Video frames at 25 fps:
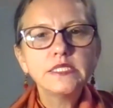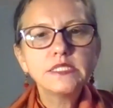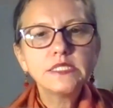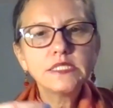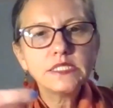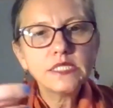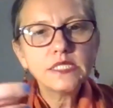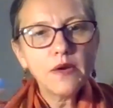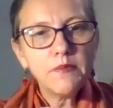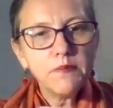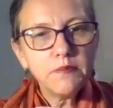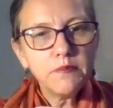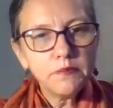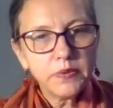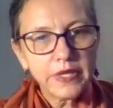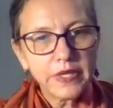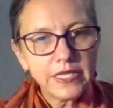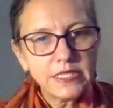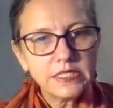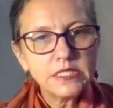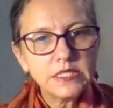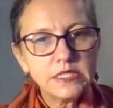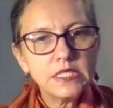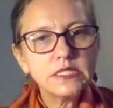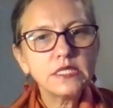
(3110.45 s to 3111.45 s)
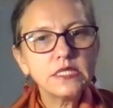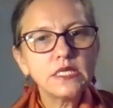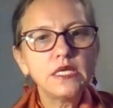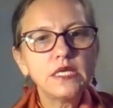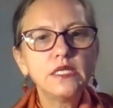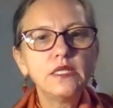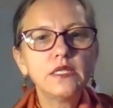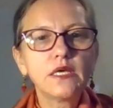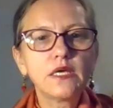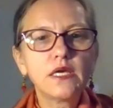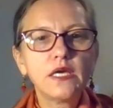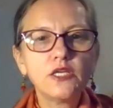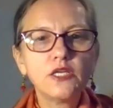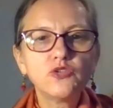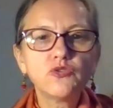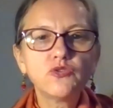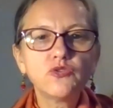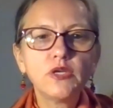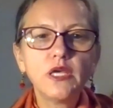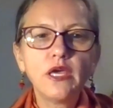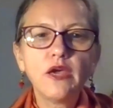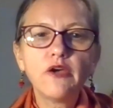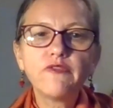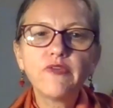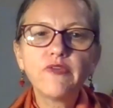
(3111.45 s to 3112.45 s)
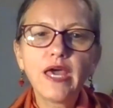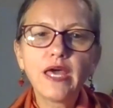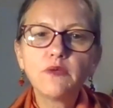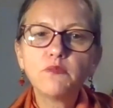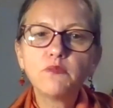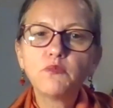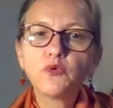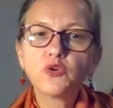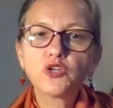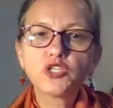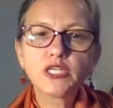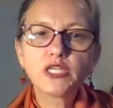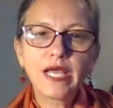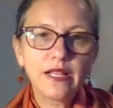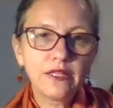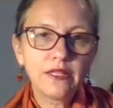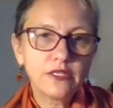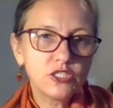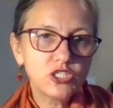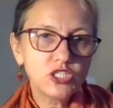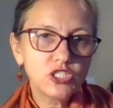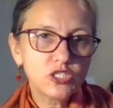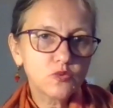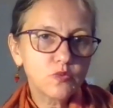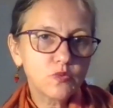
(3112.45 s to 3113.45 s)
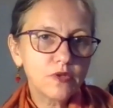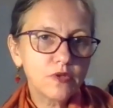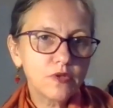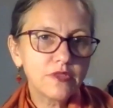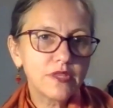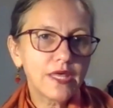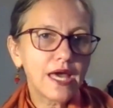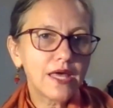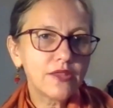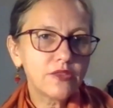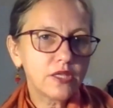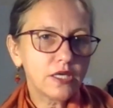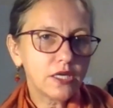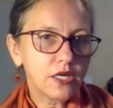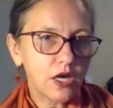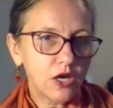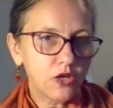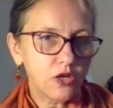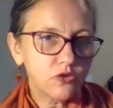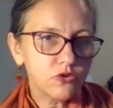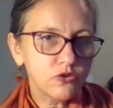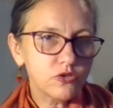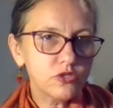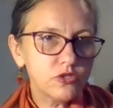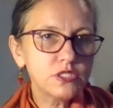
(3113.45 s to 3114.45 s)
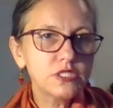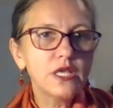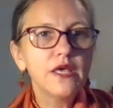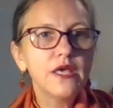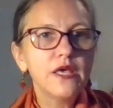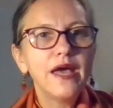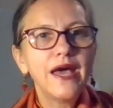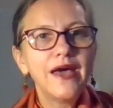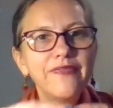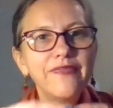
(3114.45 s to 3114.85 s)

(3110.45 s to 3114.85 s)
Some places in the country have had more challenges with that than others.